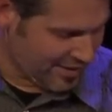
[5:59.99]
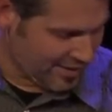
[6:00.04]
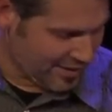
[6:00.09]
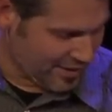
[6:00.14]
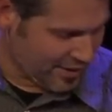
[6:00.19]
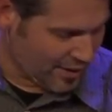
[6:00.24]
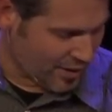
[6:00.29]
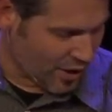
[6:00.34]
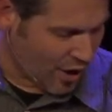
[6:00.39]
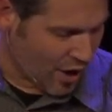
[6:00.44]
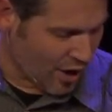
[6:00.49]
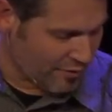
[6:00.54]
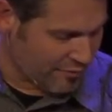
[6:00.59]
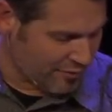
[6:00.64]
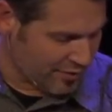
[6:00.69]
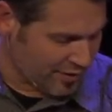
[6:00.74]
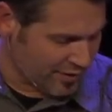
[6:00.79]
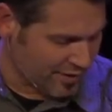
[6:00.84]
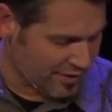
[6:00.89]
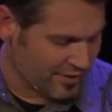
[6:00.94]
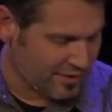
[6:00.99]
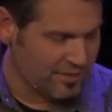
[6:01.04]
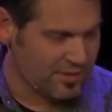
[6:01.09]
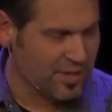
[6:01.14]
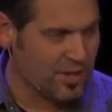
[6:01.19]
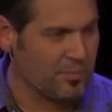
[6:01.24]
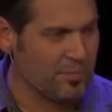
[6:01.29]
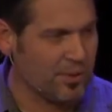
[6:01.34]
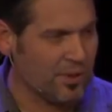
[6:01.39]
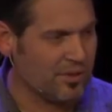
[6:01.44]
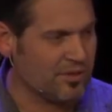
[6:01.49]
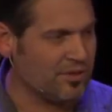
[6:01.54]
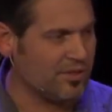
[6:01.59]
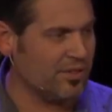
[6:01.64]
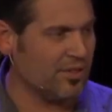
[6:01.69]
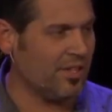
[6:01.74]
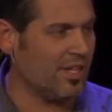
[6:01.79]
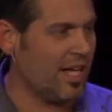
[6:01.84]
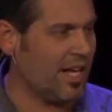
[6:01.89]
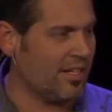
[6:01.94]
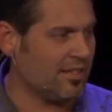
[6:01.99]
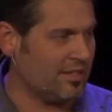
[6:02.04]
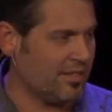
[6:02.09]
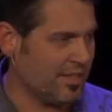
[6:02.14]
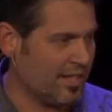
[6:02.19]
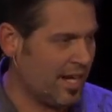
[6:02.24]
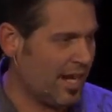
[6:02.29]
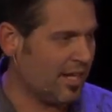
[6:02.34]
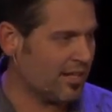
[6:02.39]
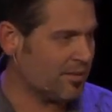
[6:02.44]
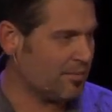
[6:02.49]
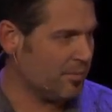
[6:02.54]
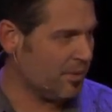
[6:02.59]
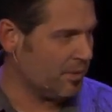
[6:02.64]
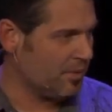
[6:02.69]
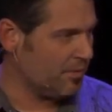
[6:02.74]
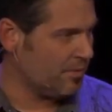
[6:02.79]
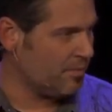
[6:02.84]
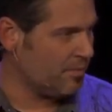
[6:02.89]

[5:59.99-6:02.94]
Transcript: can often depersonalize the gospel.